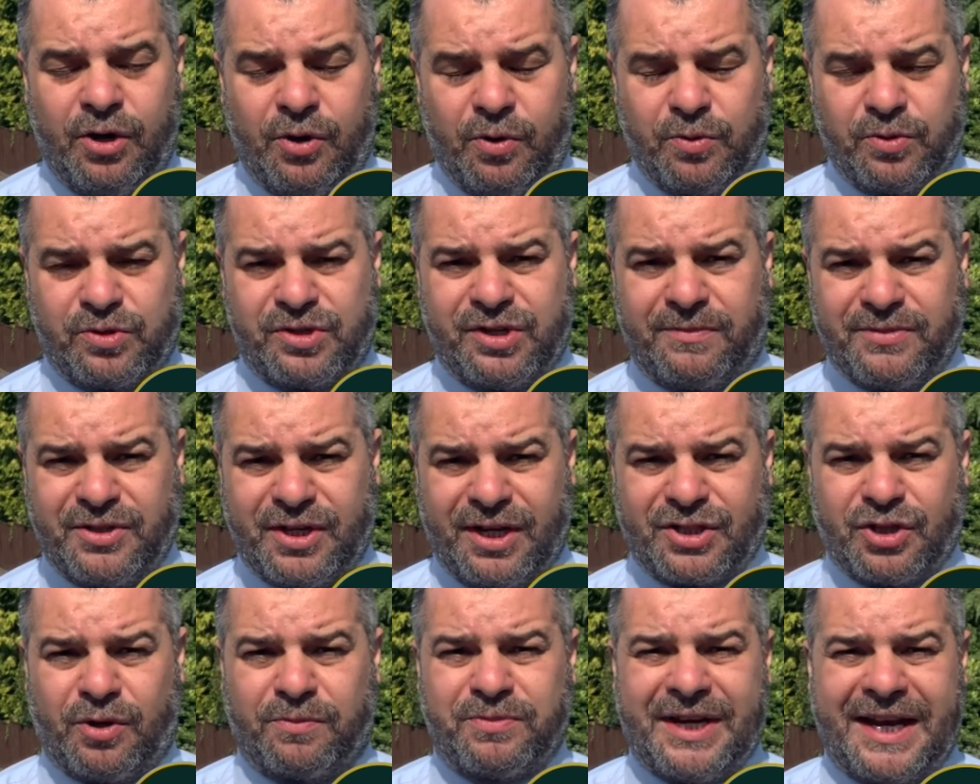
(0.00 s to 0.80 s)
all
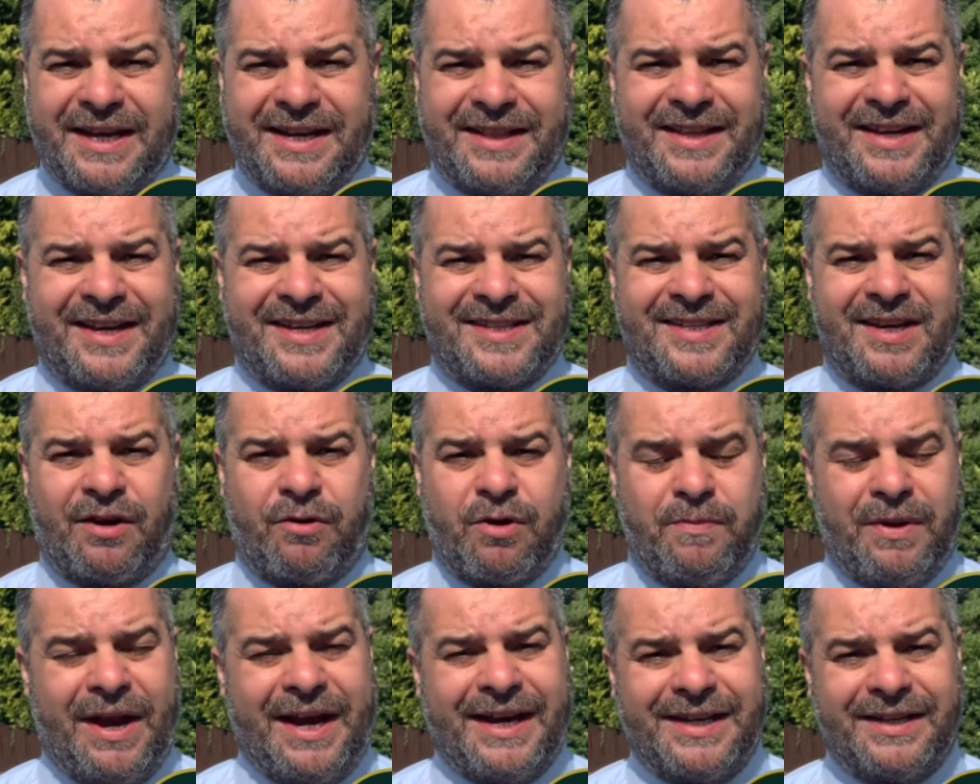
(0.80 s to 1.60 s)
subject to obtaining the
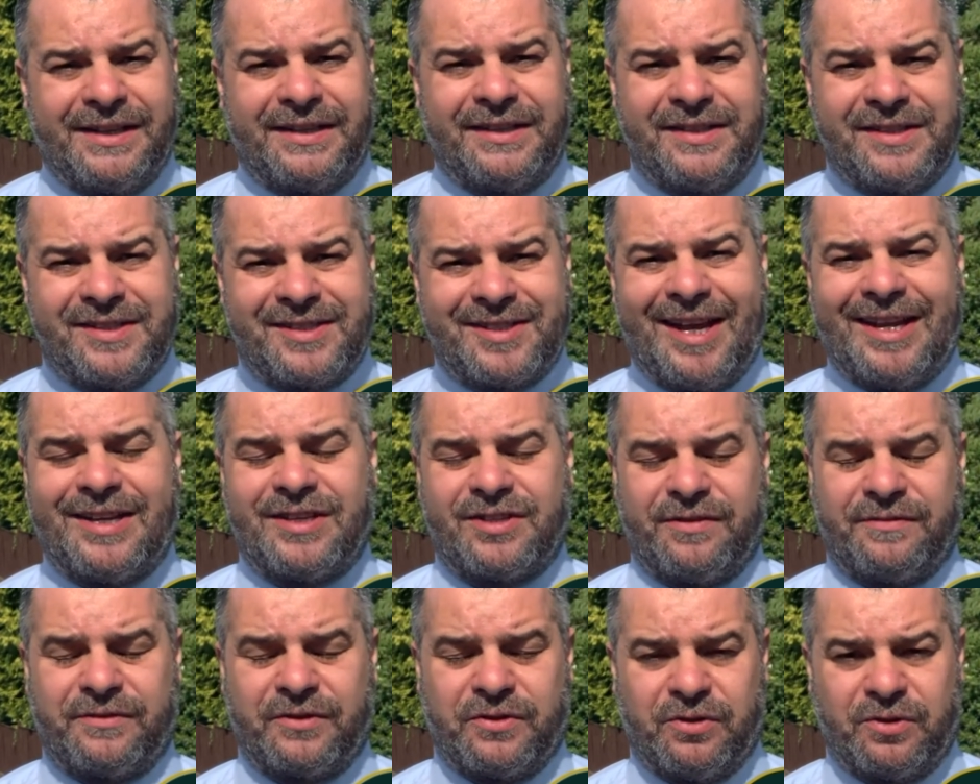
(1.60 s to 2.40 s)
necessary planning and
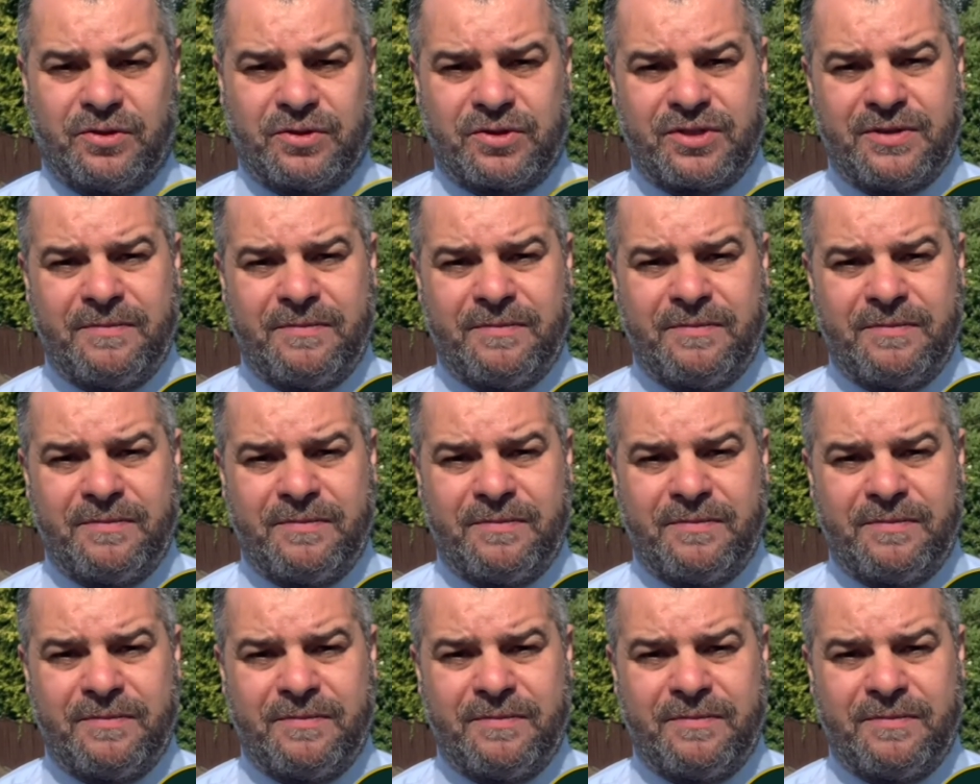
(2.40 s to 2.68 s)
consents, of course.